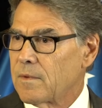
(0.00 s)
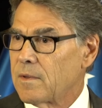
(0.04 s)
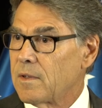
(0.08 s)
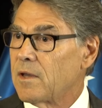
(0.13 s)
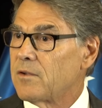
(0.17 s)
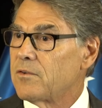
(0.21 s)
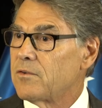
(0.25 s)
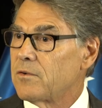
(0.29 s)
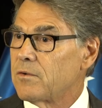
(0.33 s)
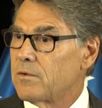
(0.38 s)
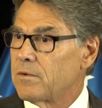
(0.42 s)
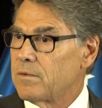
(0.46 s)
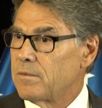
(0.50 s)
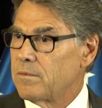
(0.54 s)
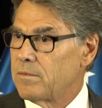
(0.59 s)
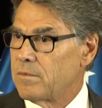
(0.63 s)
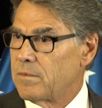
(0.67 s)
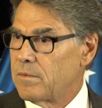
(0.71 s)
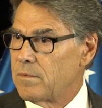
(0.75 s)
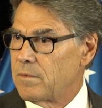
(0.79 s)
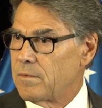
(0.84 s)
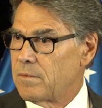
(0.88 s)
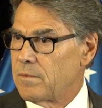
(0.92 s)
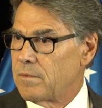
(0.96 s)
Yes, sir.
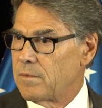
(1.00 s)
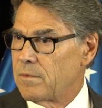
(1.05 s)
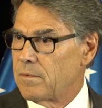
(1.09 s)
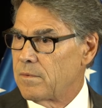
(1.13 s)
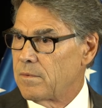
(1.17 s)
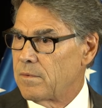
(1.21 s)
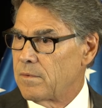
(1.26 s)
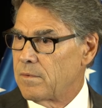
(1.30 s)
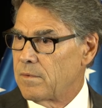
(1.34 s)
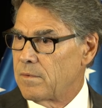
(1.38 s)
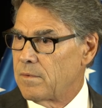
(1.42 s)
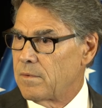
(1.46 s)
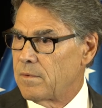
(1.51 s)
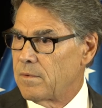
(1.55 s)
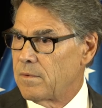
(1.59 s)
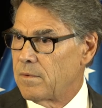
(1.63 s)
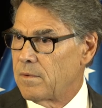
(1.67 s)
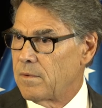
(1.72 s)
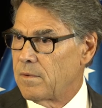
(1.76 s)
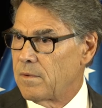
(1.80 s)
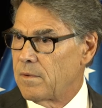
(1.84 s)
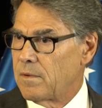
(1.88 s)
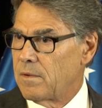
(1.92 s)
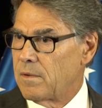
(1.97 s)
Um,
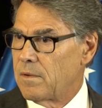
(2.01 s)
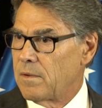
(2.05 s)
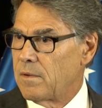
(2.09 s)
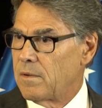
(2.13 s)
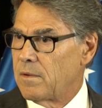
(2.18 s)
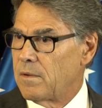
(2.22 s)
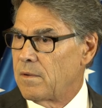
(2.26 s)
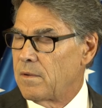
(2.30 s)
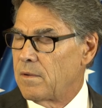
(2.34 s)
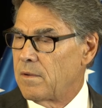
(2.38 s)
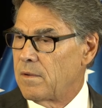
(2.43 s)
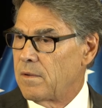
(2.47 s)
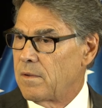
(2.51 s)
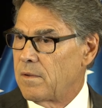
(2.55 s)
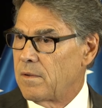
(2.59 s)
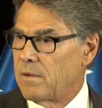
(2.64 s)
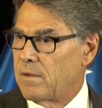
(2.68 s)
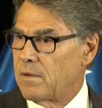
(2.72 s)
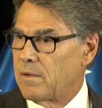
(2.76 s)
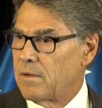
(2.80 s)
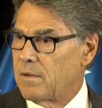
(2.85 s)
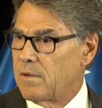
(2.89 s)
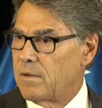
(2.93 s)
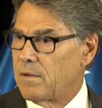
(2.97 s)

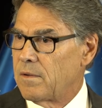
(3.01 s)
heard